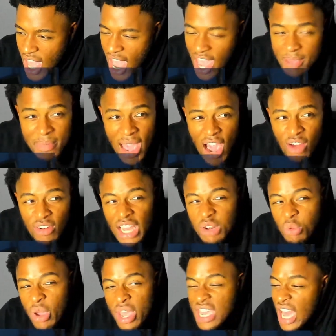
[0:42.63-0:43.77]
Hey man, I don't like the
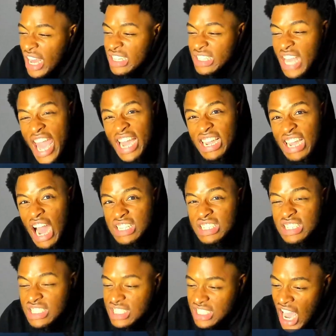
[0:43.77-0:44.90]
way he got his hat cocked to
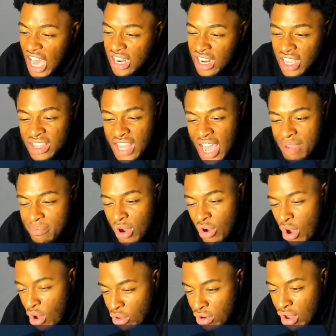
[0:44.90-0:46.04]
the side like that, bro.
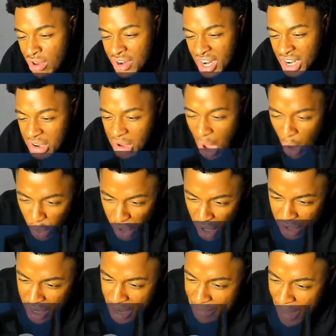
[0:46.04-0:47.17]
Hold on now. Hold
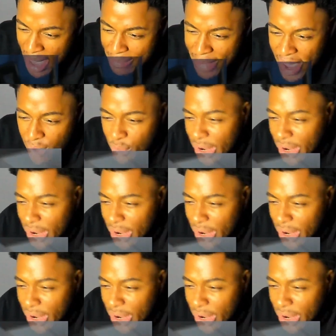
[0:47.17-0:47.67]
on there, Batman.